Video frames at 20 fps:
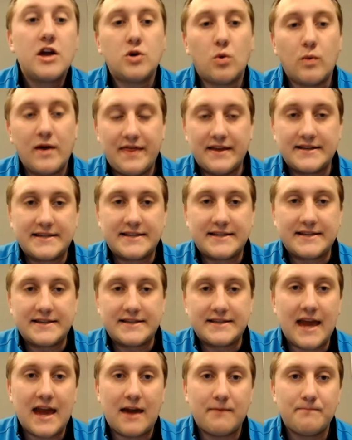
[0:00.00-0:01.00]
To win this
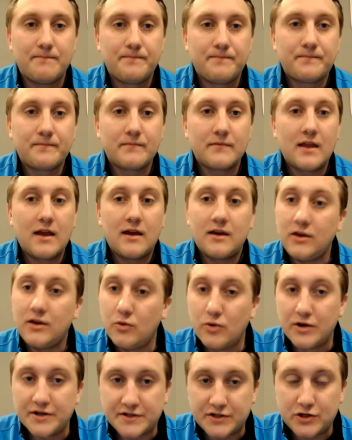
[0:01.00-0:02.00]
game,
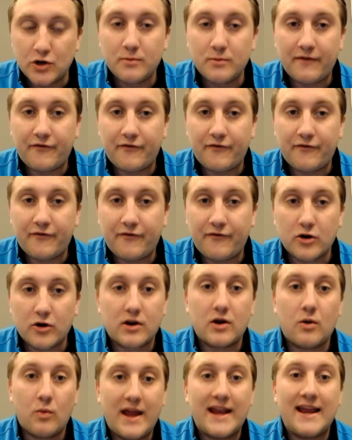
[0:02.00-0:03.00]
you would assume if you're going
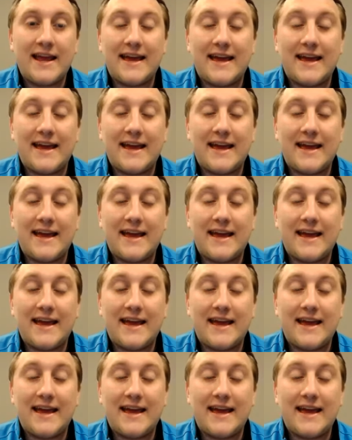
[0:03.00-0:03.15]
to win it,